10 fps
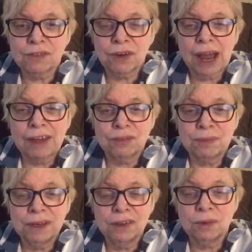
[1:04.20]

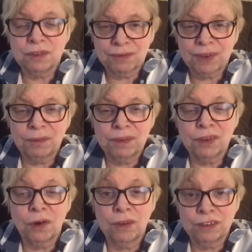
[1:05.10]
craftsman who was filled with
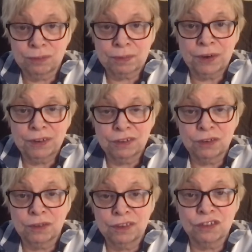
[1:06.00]
the Holy Spirit to
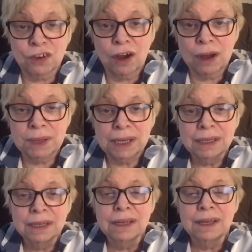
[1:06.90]
do the job.
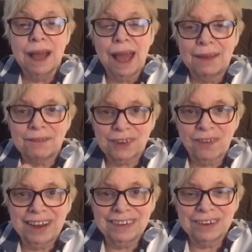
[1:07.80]
And we're
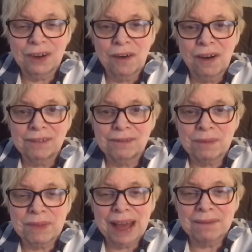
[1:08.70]
going to go on
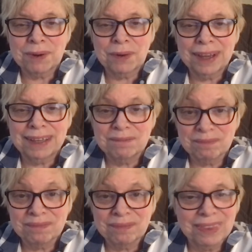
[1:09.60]
from that point.
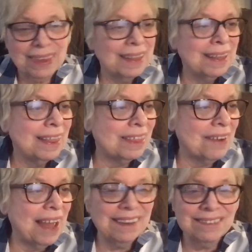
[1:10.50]
So,
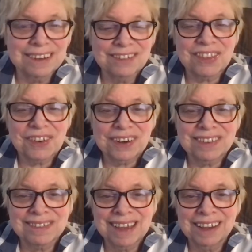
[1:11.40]
Exodus
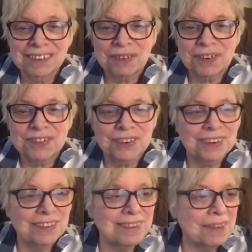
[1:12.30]
36, verse 2
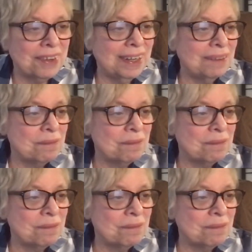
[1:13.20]
to 7.